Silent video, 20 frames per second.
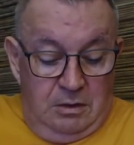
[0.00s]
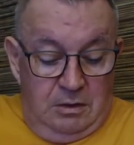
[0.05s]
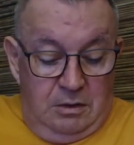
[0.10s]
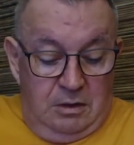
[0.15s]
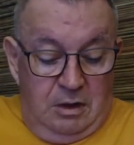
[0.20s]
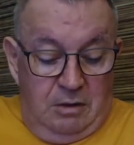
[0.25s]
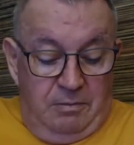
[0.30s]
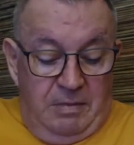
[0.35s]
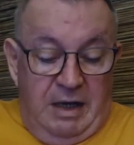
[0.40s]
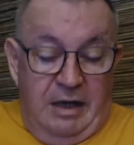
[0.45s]

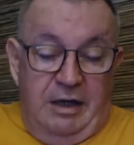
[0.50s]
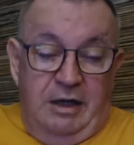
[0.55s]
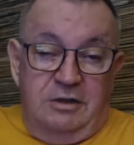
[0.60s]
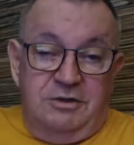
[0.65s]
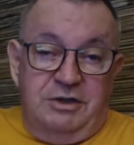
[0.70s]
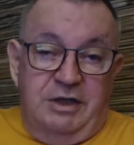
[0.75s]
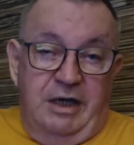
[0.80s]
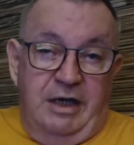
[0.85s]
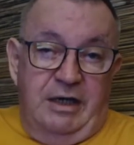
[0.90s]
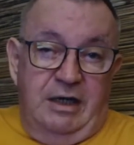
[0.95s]
Now, my
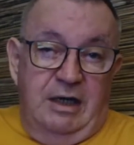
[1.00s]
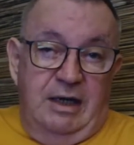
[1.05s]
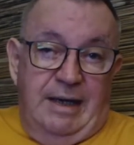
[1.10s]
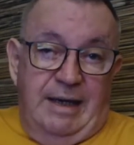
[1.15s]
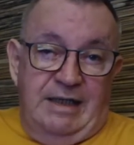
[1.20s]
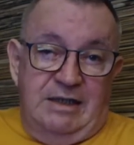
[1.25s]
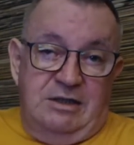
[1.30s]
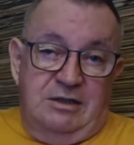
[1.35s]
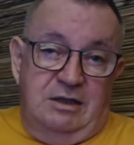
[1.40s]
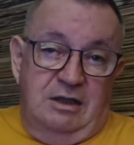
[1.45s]
outside
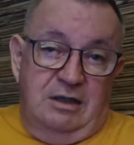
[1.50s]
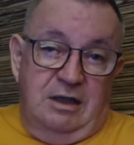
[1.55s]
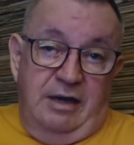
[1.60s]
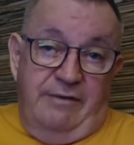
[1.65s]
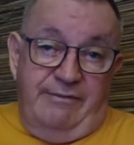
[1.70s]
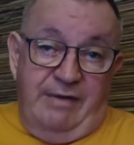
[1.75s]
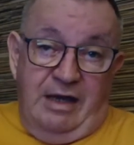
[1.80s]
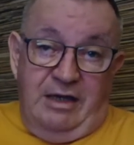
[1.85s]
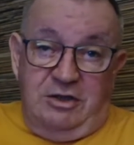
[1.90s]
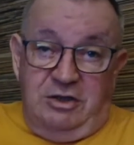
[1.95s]
lights that
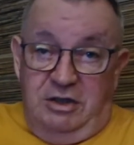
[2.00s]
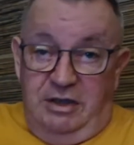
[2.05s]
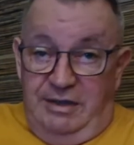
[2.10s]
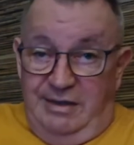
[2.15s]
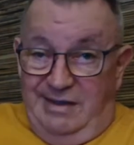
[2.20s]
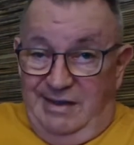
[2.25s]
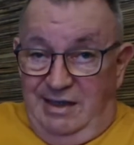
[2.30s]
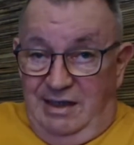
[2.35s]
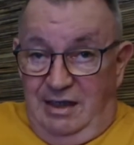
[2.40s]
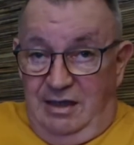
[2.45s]
I've actually
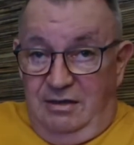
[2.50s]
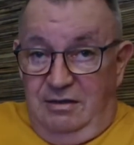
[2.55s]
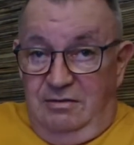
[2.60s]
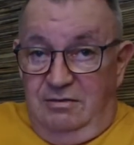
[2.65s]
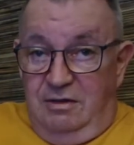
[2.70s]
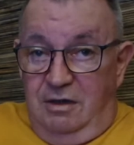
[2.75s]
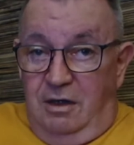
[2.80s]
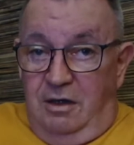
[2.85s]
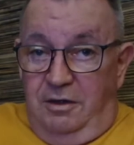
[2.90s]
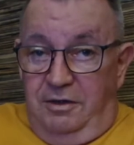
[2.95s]
got
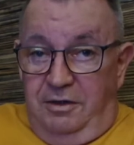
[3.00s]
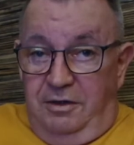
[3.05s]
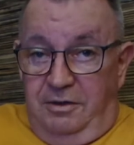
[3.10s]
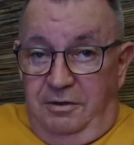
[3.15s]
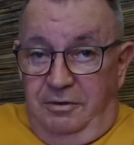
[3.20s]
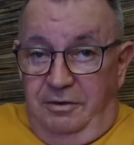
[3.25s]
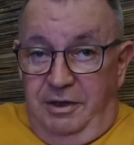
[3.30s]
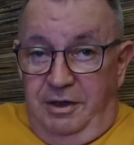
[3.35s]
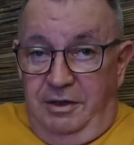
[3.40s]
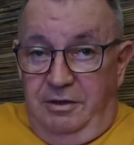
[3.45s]
on the
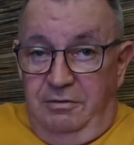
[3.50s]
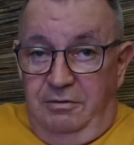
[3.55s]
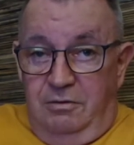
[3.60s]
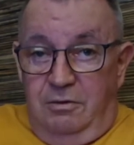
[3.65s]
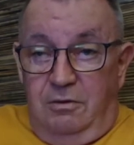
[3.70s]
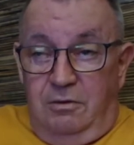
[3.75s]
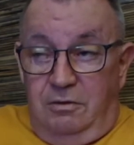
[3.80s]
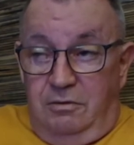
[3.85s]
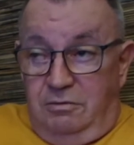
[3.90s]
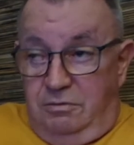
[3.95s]
grid
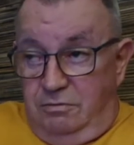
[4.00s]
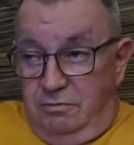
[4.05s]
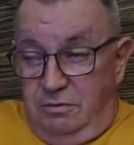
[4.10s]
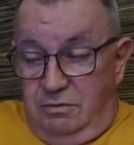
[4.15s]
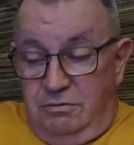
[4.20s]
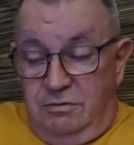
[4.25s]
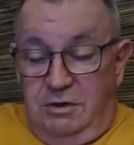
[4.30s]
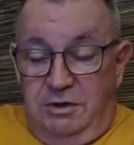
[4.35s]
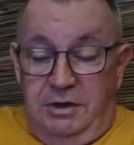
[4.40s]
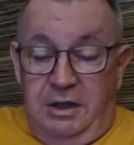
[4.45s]
or
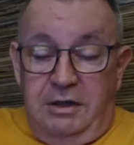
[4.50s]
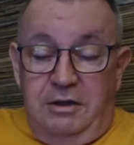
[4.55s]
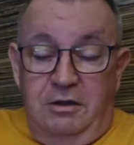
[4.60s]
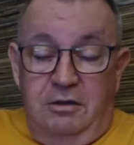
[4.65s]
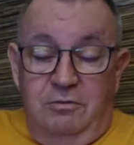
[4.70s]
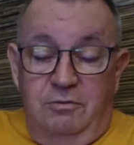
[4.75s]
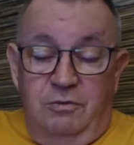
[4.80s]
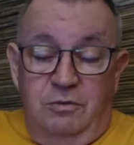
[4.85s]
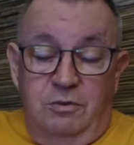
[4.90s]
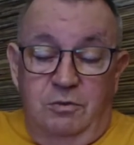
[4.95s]
connected
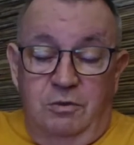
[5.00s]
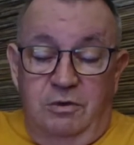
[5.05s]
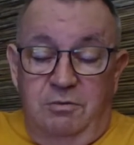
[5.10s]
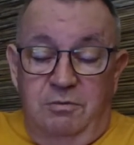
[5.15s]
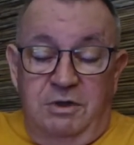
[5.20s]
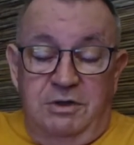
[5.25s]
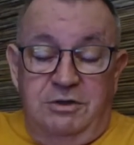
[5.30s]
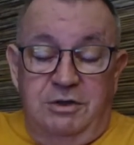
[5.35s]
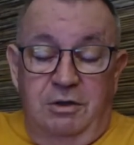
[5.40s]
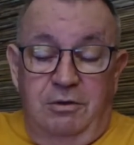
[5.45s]
with
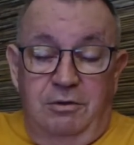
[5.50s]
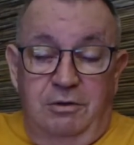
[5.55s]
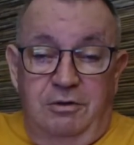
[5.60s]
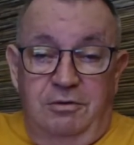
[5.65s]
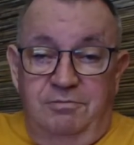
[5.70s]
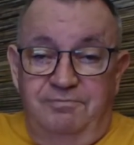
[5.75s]
my solar,